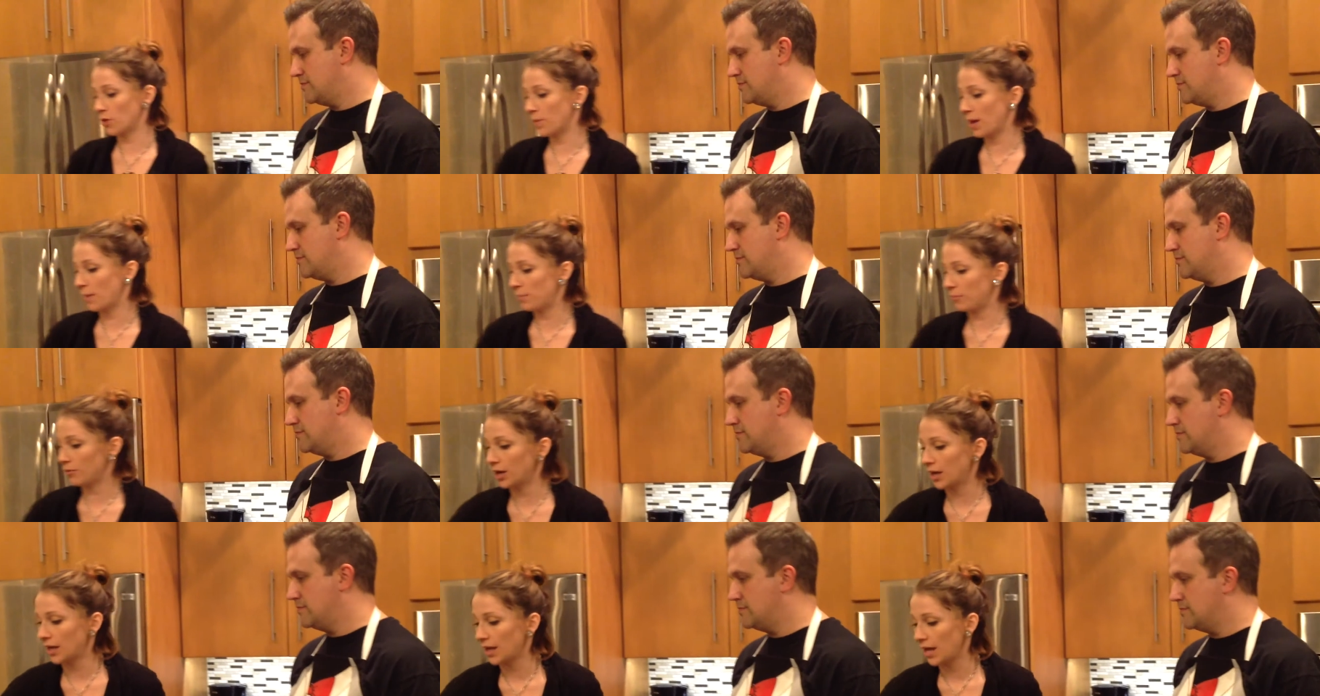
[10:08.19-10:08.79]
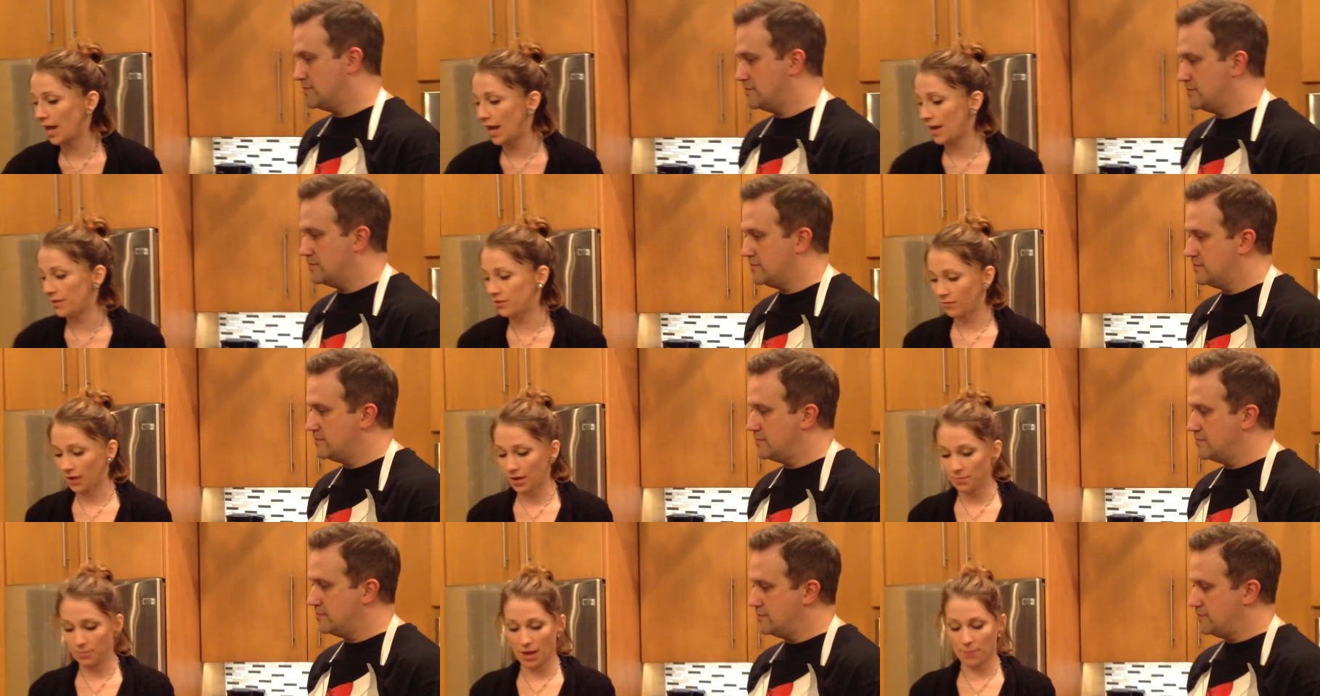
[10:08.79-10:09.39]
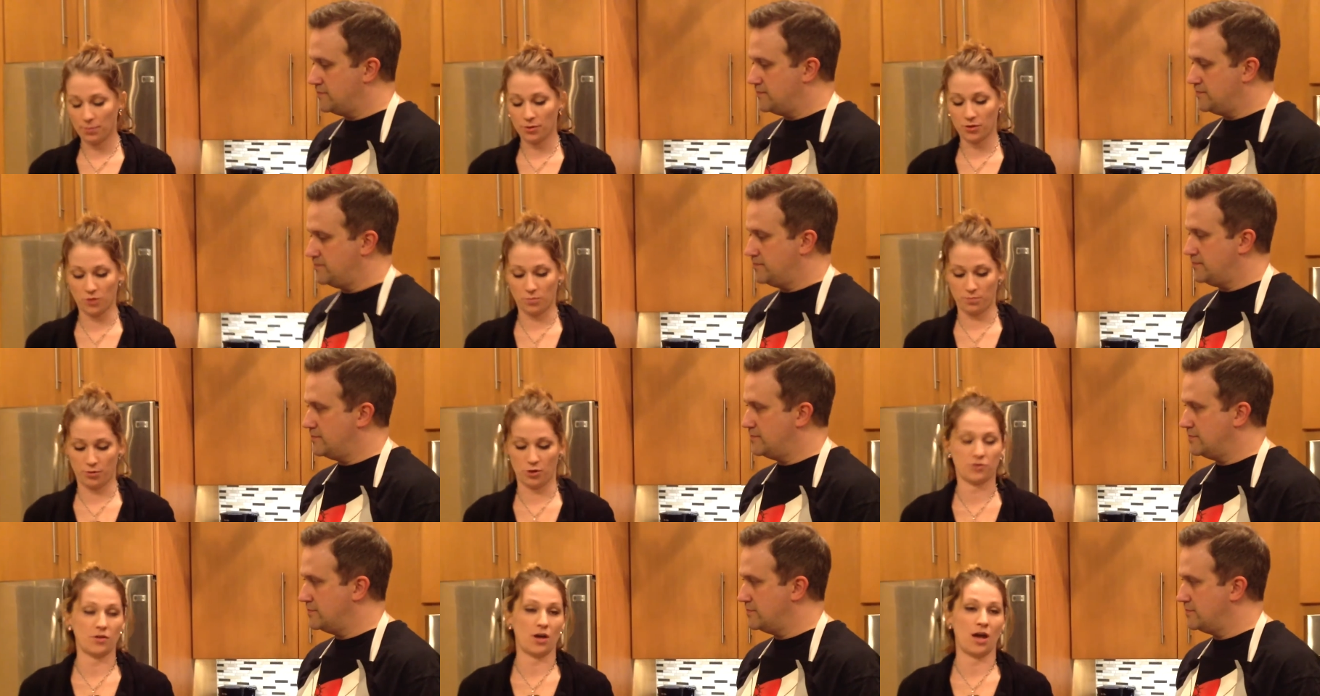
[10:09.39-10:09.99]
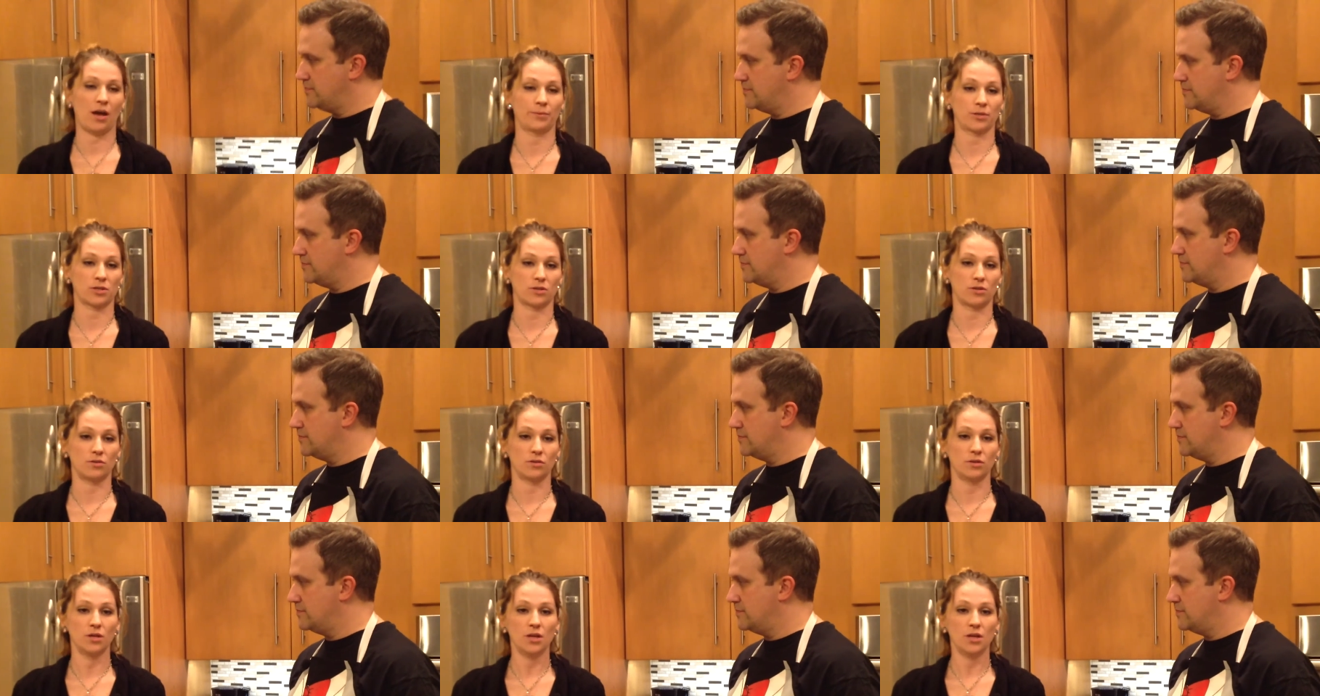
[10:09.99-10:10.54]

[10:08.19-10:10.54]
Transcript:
Speaker 1: paprika and the red pepper, they're both optional.